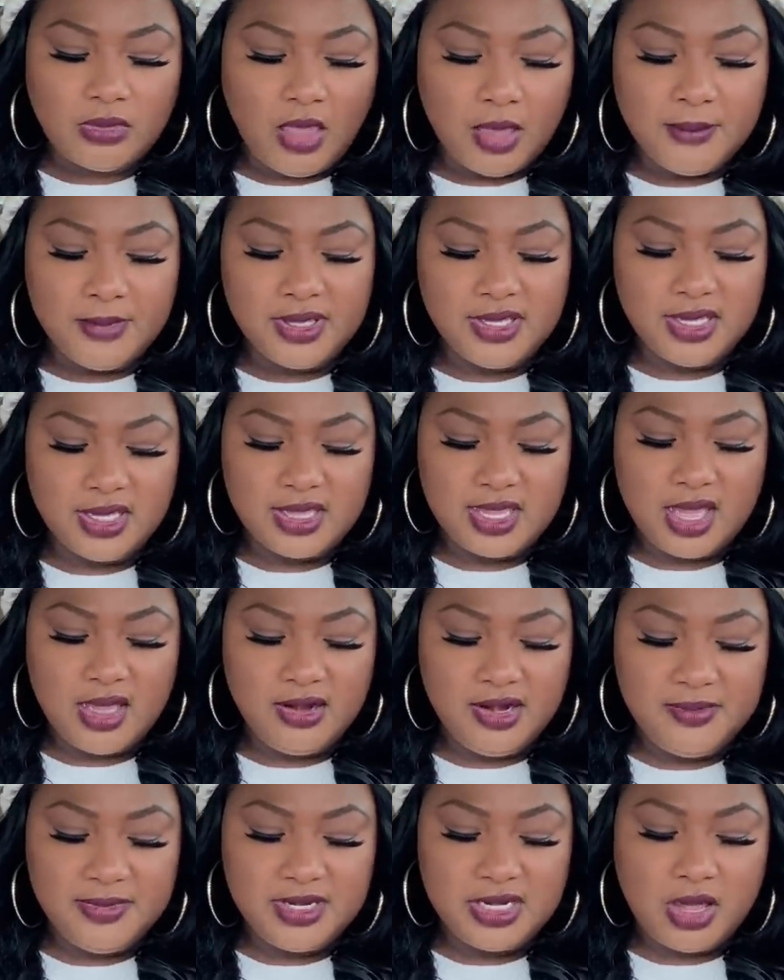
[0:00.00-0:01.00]
But yeah, y'all
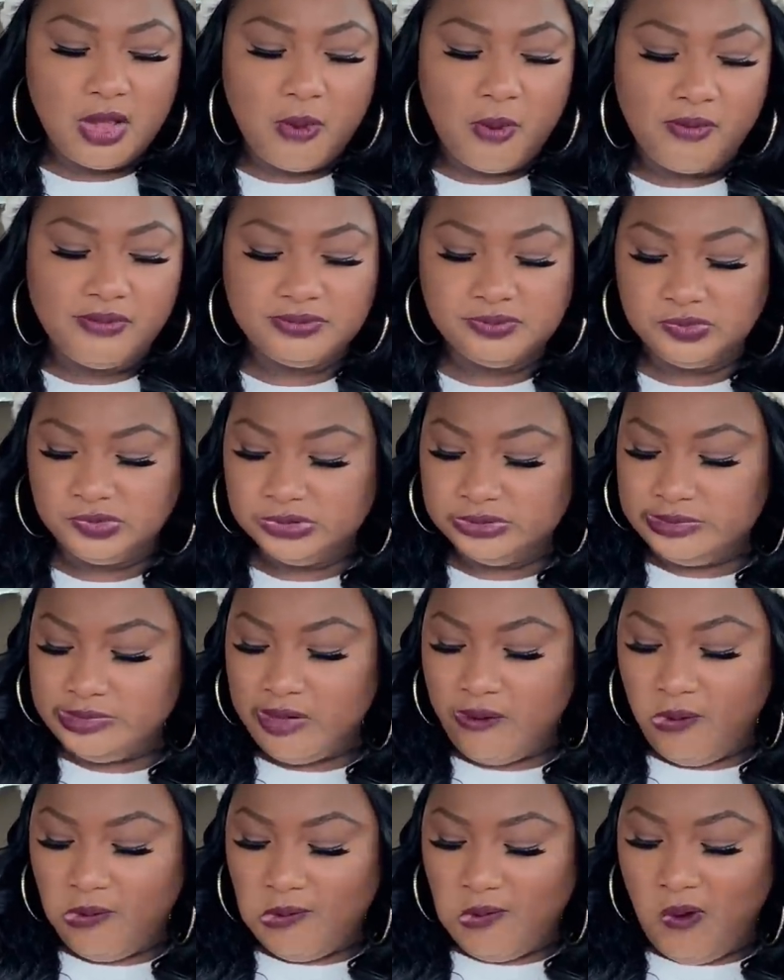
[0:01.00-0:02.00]
let me know
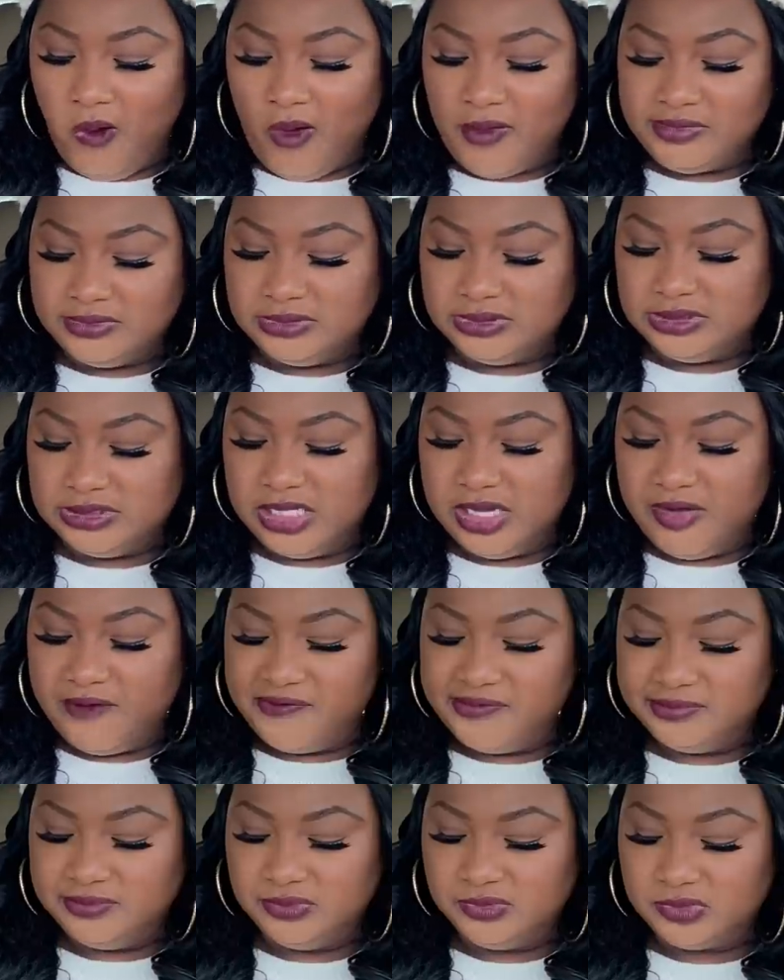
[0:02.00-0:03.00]
if
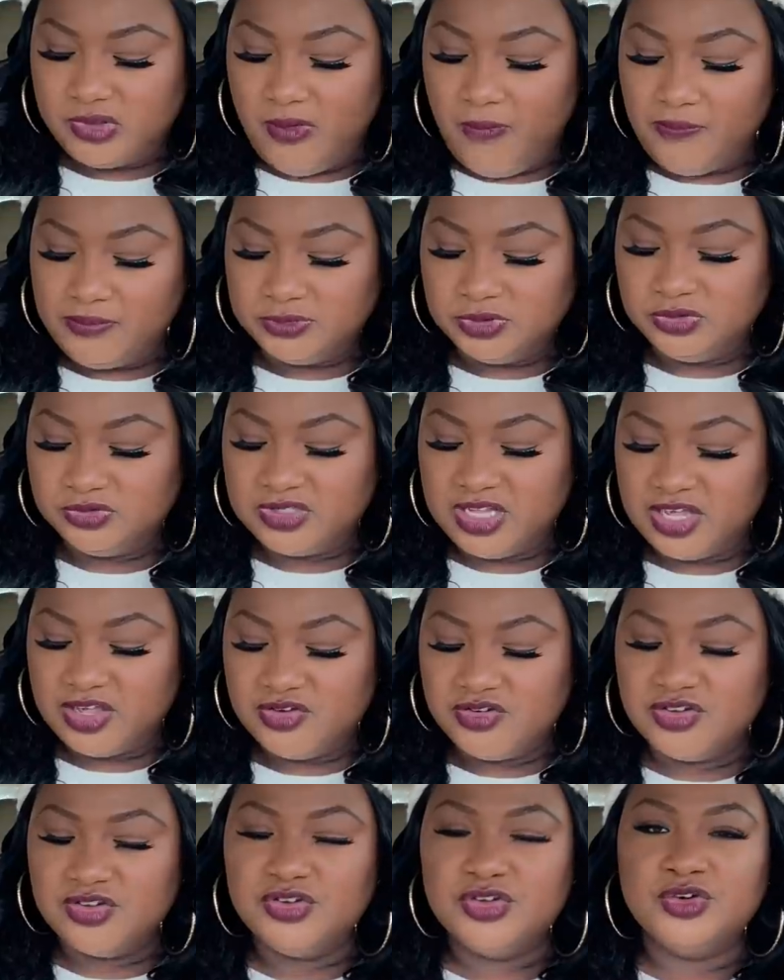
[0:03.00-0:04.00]
you think
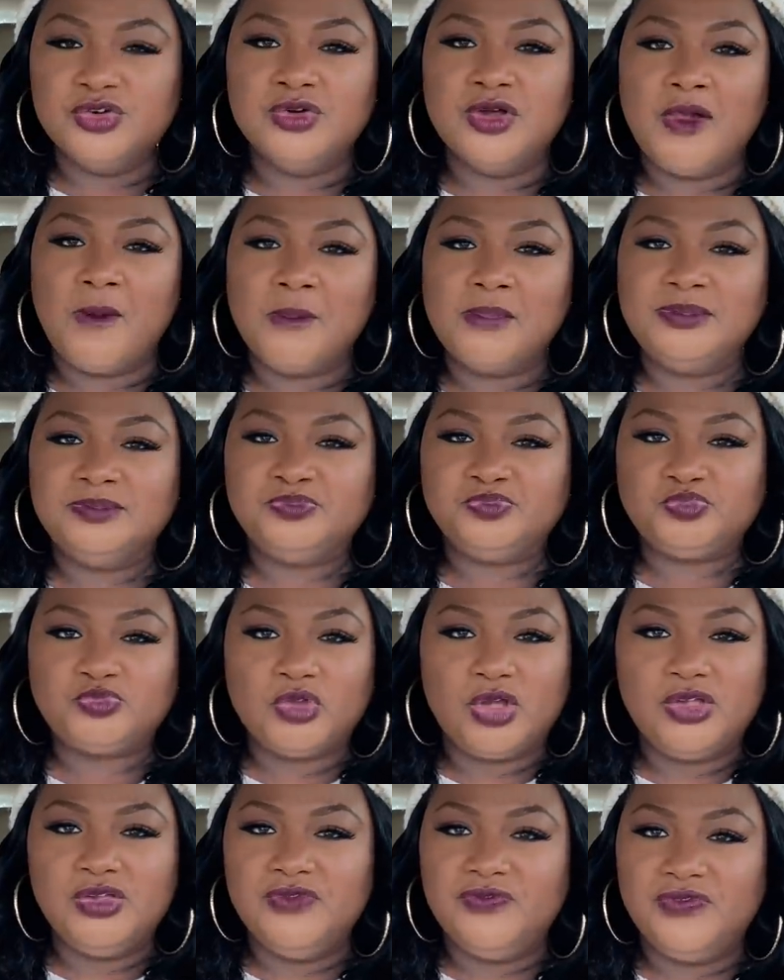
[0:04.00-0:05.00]
you can do it,
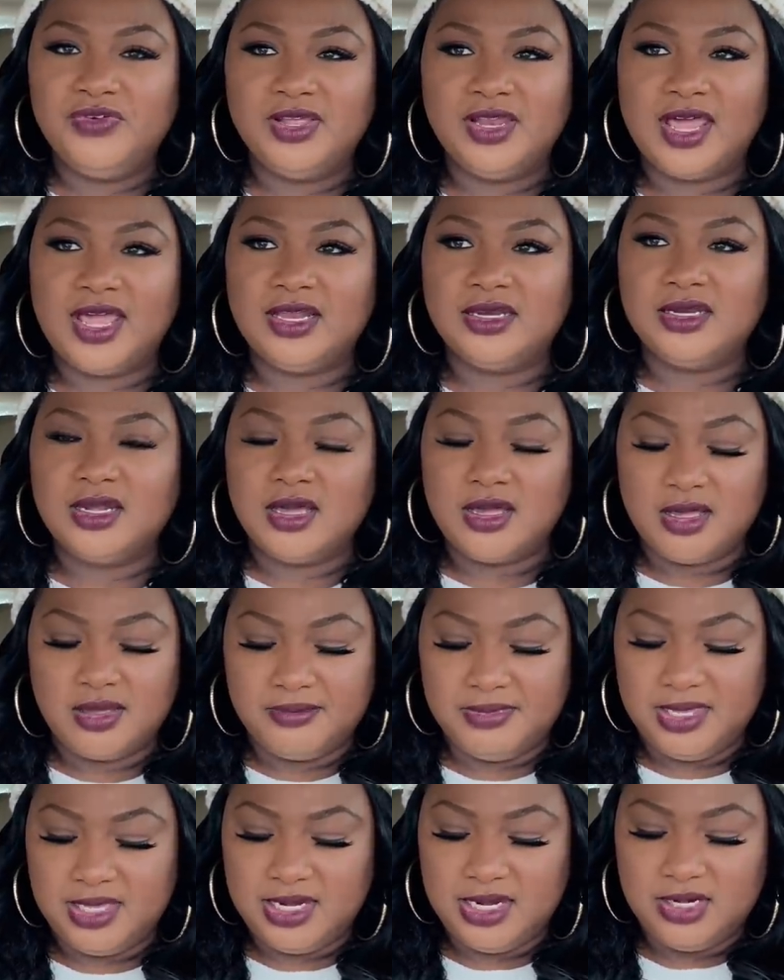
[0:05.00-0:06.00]
or you feel like, nah,
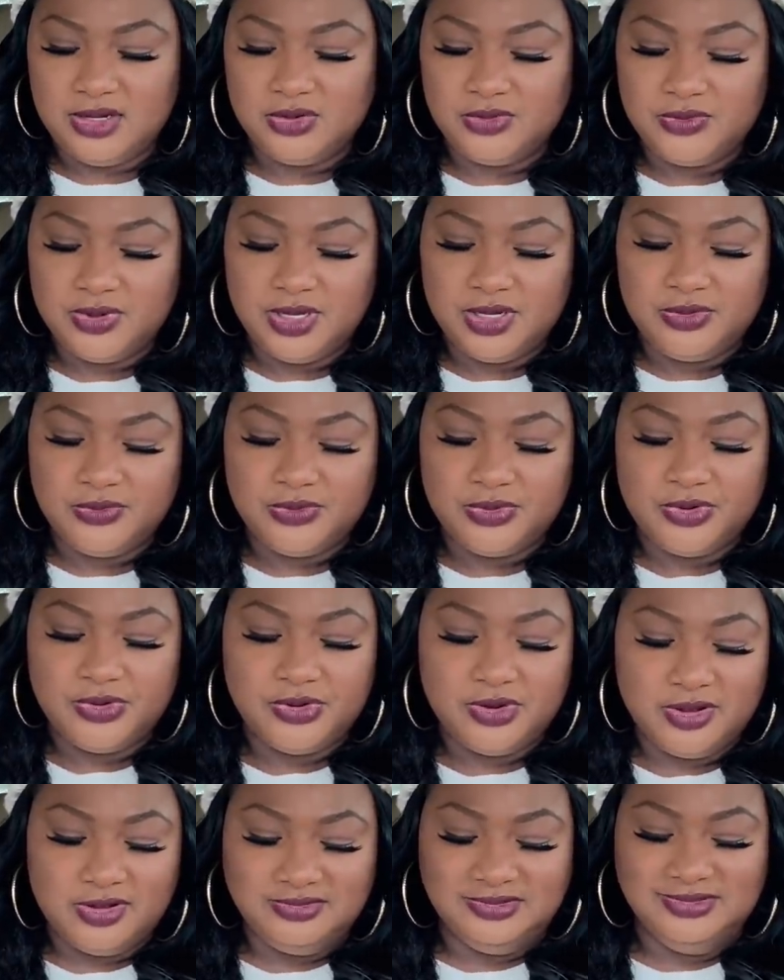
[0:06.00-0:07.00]
man, ain't nowhere in the
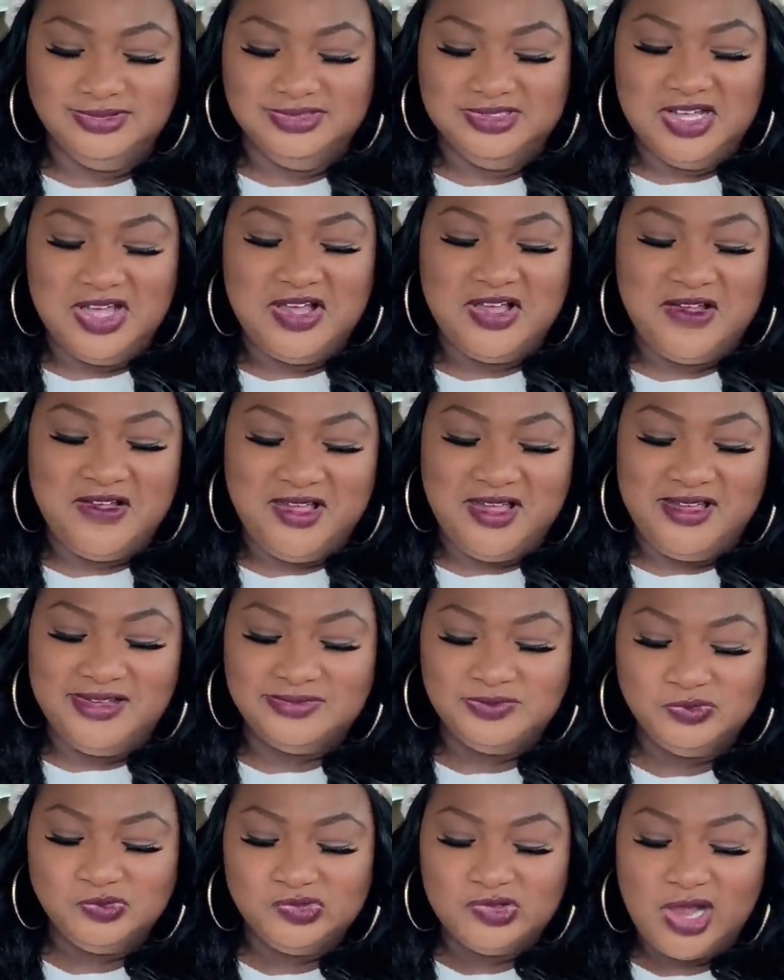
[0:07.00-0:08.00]
world.
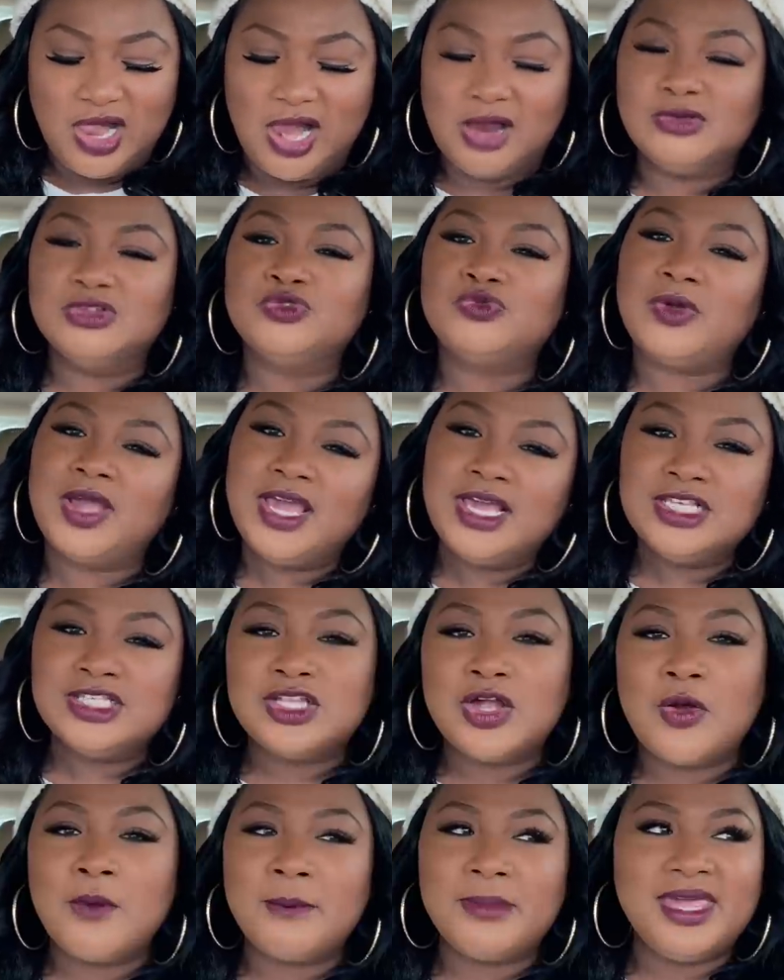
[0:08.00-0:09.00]
I was raised
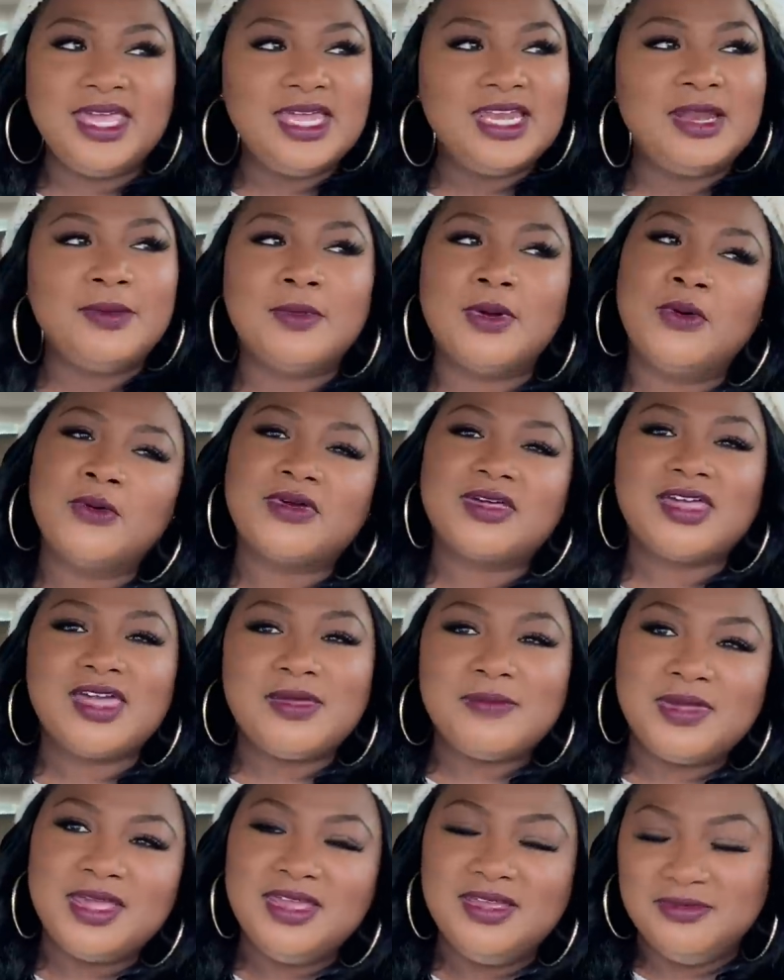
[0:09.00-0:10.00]
on meat, and I'm going to
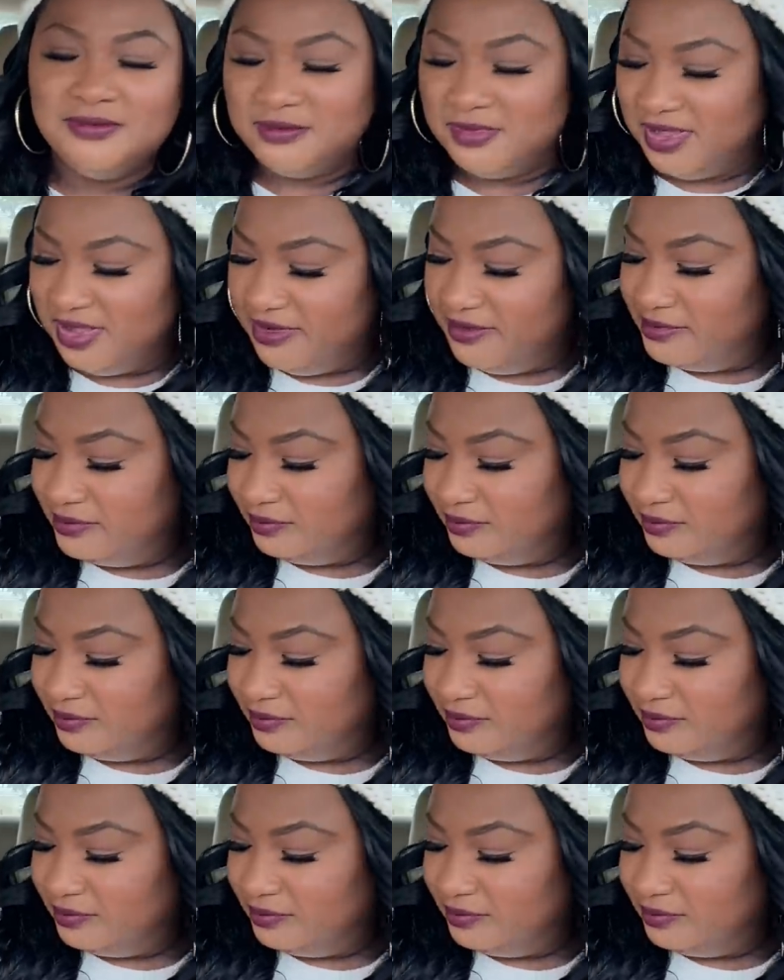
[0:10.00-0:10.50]
keep eating meat.